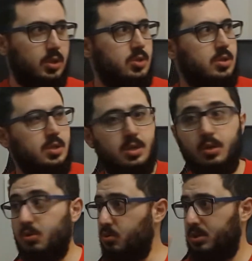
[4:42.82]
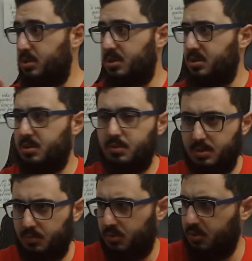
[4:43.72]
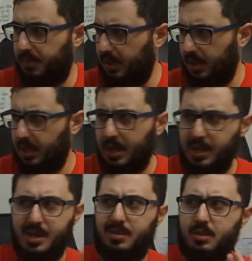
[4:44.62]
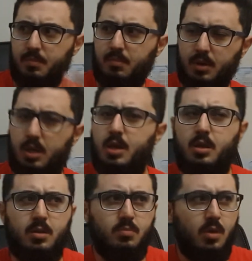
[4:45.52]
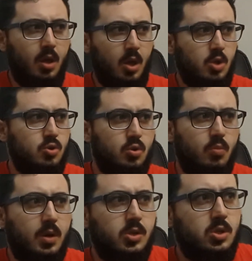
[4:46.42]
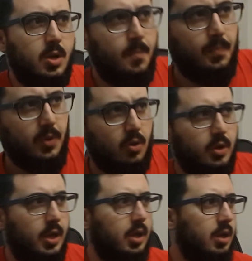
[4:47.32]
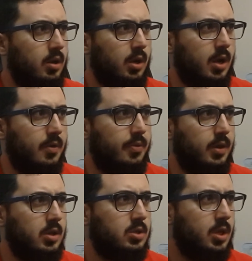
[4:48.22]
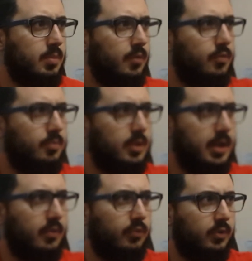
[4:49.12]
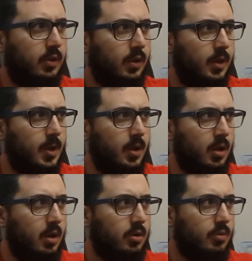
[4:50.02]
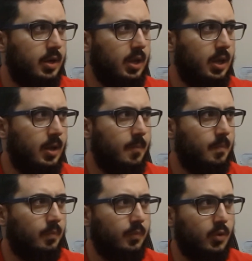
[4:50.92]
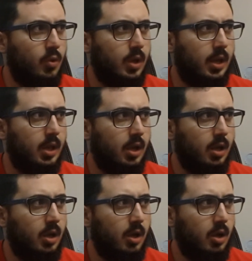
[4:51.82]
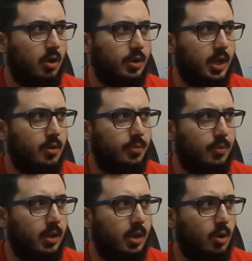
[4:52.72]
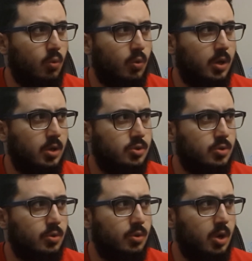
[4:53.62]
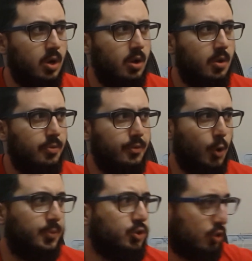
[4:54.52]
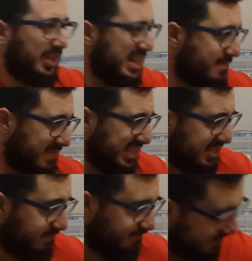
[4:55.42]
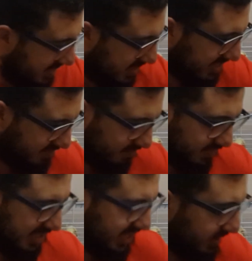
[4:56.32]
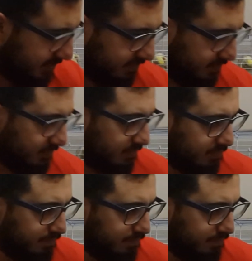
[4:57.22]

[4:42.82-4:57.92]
What did you just say? No, no, it's just it's a motorbike. I, I hate them. I hate them so much. Okay, I think it's coming from the left. Ready? Okay. On count of three. One, two, three. Open the door. Get him. Get him. Get, kill him.